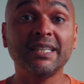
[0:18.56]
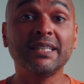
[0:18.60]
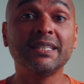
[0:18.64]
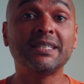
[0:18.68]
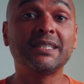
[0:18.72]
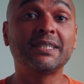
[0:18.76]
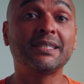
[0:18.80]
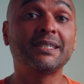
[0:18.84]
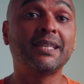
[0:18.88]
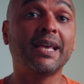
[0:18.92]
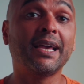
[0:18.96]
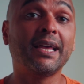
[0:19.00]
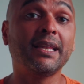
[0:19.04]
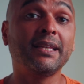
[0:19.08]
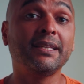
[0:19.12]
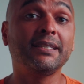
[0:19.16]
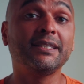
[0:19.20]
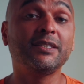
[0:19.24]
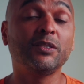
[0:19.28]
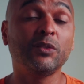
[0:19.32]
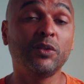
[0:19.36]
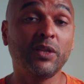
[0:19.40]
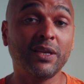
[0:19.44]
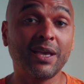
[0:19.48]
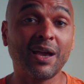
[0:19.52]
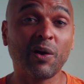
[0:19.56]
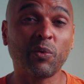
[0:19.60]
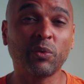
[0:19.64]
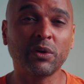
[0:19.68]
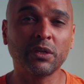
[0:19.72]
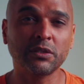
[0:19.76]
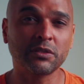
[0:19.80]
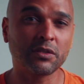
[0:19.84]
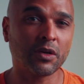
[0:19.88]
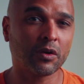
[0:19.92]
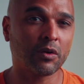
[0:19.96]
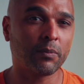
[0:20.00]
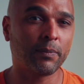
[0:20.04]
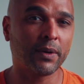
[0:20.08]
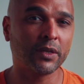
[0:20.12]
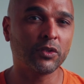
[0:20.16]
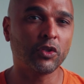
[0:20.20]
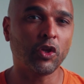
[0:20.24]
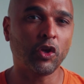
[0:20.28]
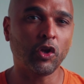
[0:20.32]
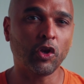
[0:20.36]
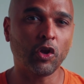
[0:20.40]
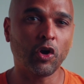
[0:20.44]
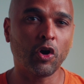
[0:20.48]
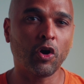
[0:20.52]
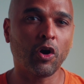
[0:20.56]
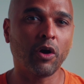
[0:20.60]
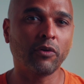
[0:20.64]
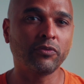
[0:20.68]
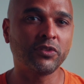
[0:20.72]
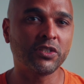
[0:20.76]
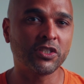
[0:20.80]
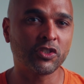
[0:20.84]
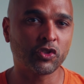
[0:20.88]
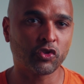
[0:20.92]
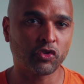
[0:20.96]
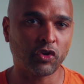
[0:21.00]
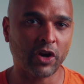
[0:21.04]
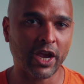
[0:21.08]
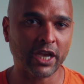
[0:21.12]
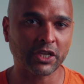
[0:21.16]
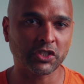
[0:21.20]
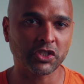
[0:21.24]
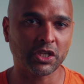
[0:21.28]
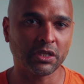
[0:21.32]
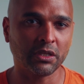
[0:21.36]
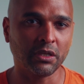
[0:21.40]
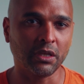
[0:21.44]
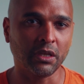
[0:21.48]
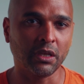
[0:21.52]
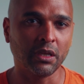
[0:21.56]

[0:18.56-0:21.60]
Instead, today I want to talk about the law of distraction,